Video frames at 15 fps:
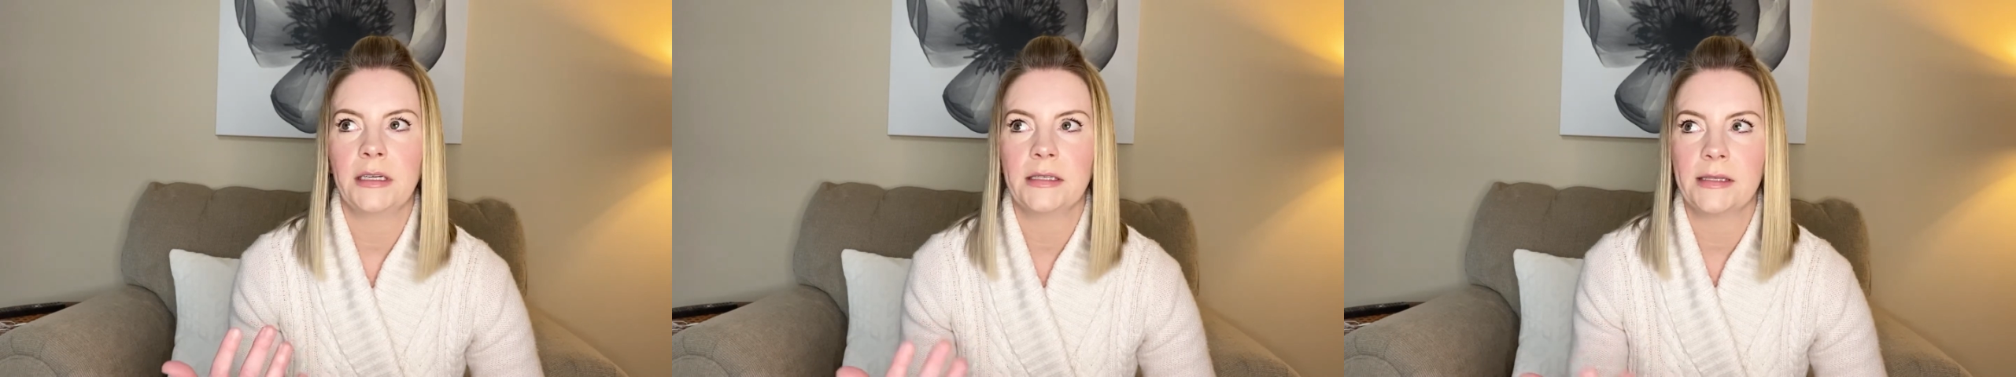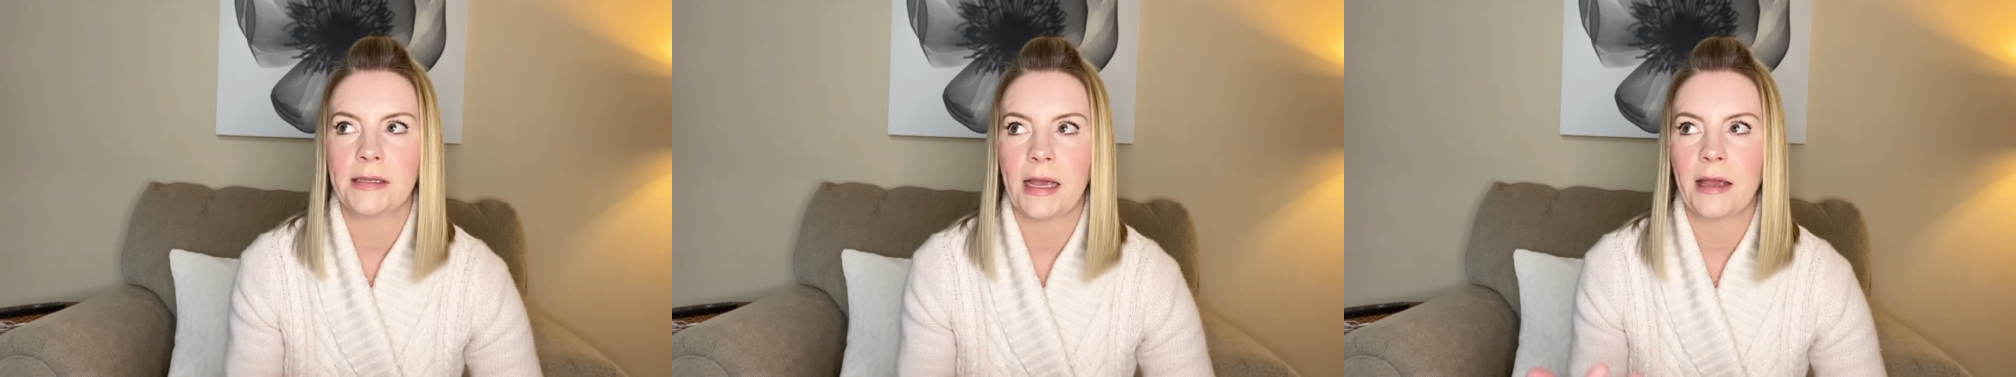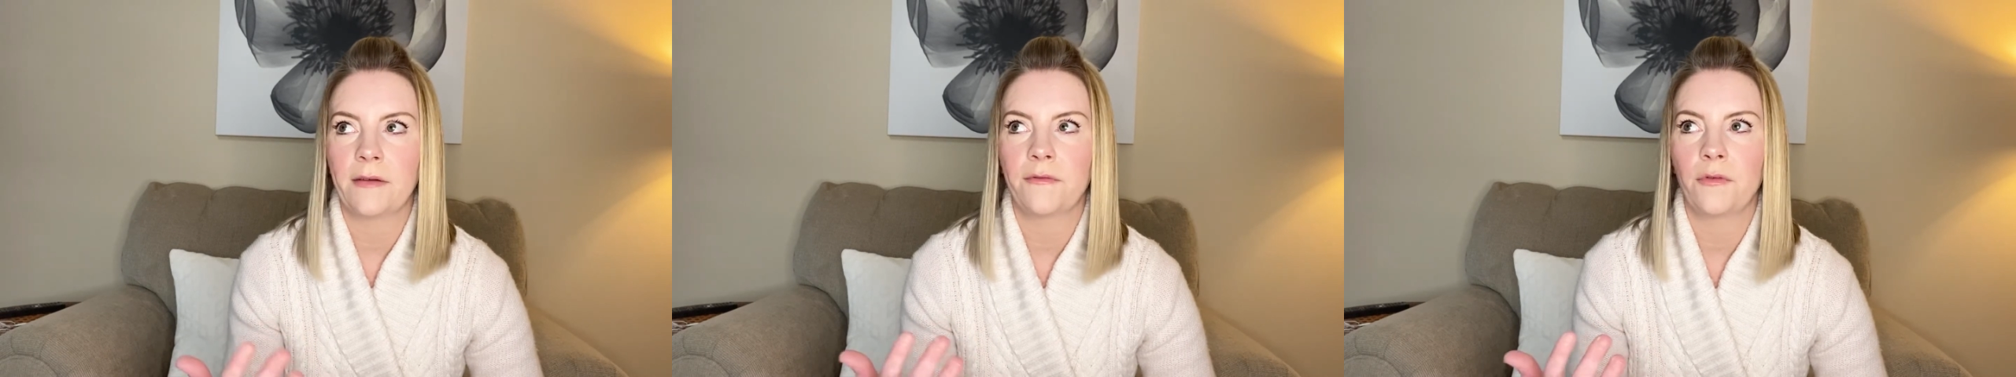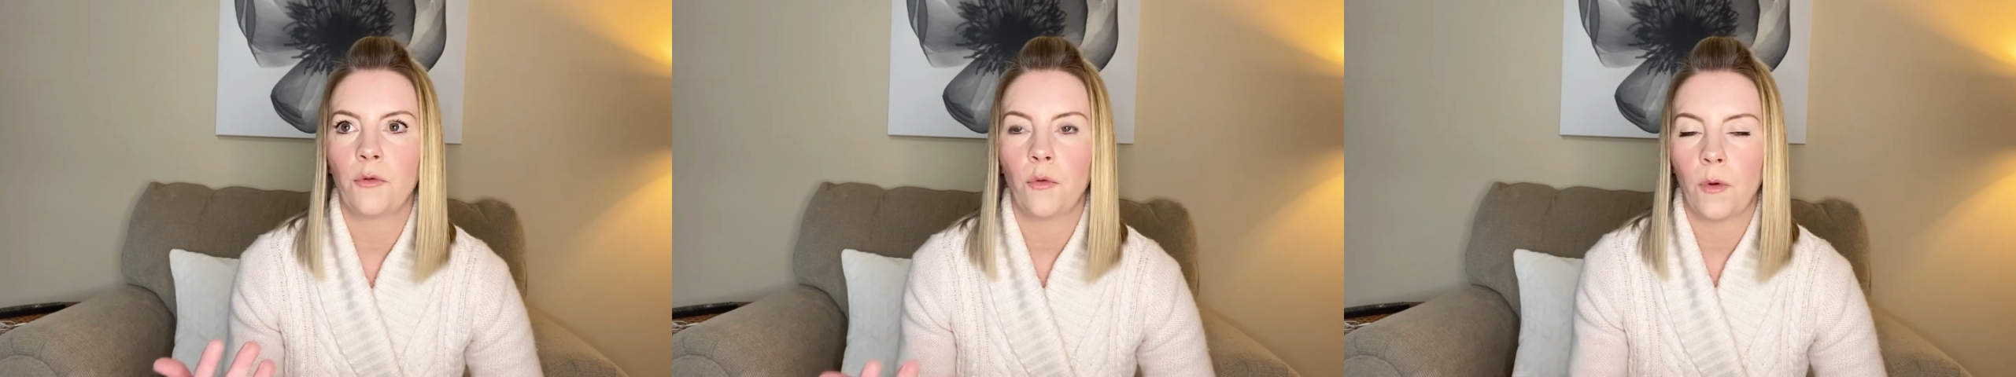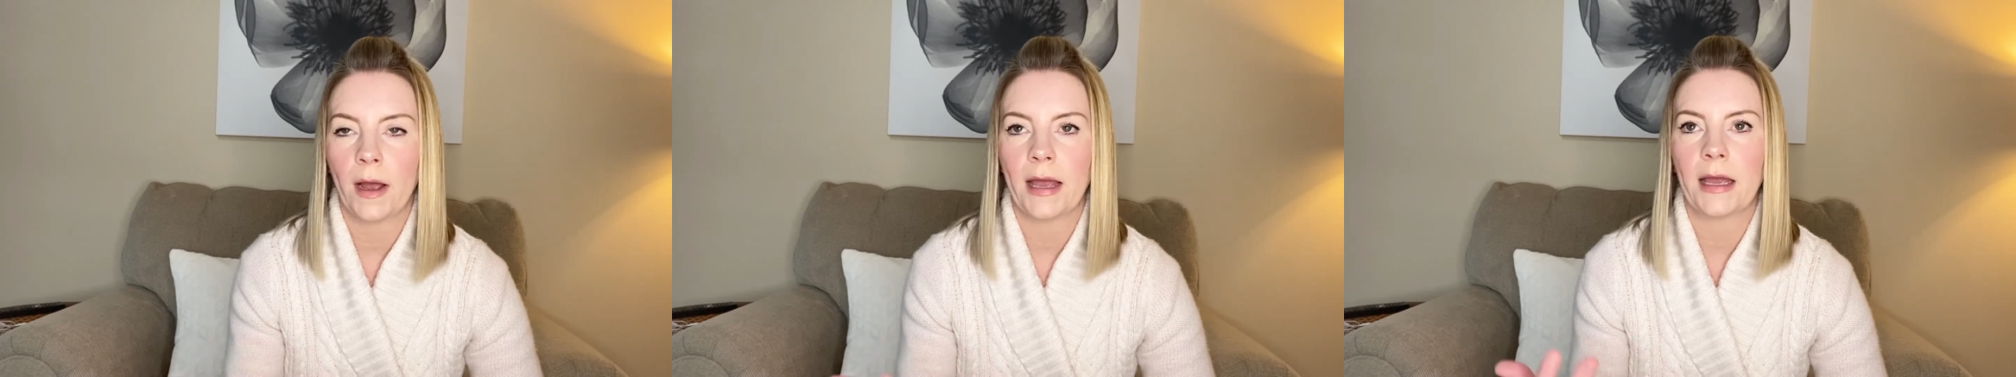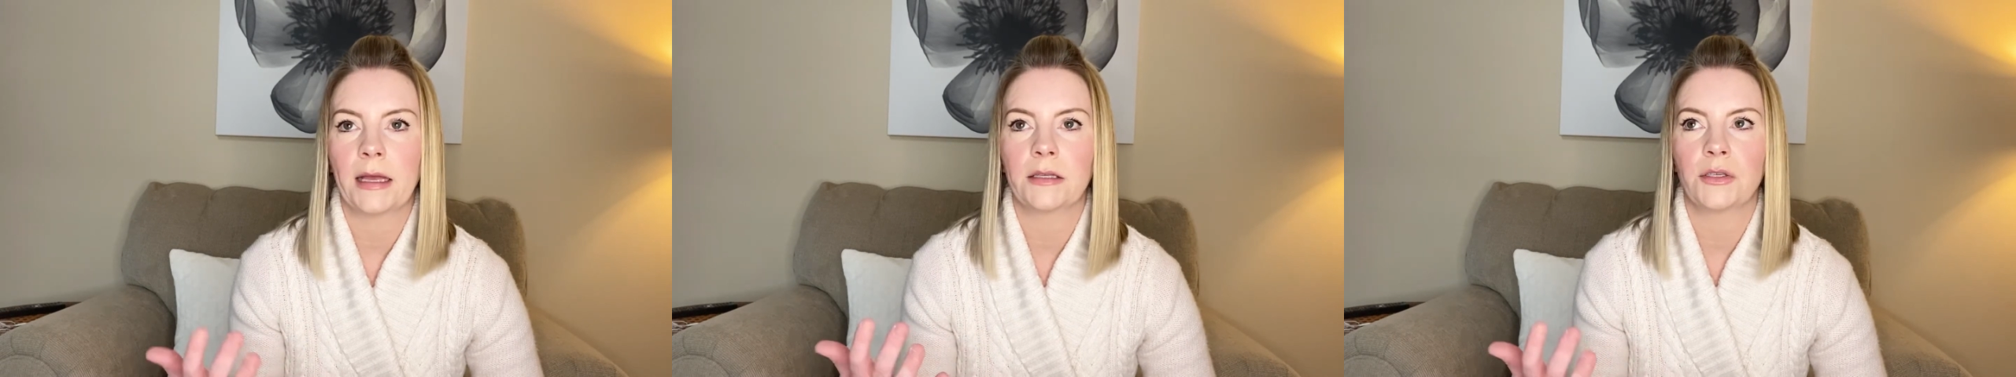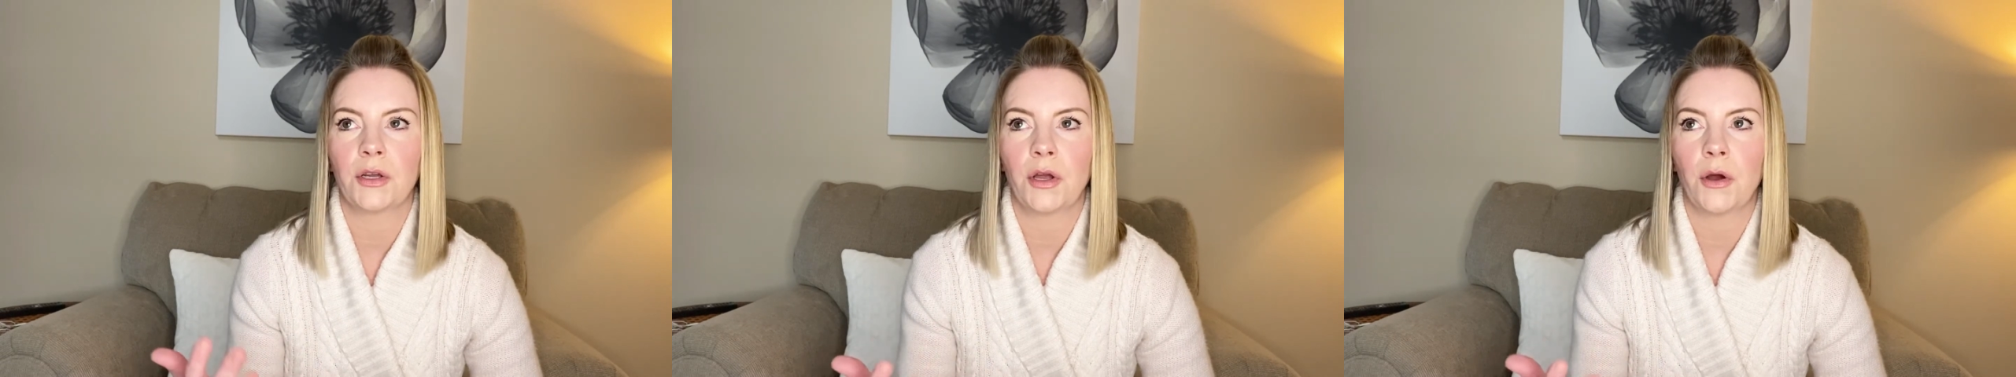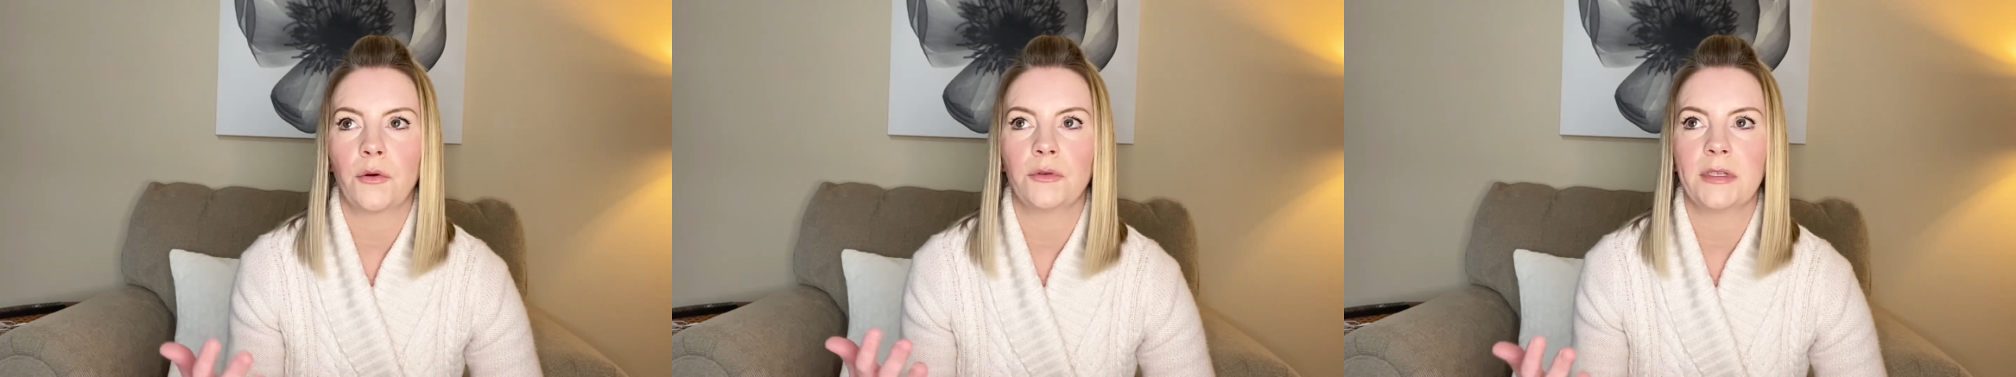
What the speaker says: safe way to go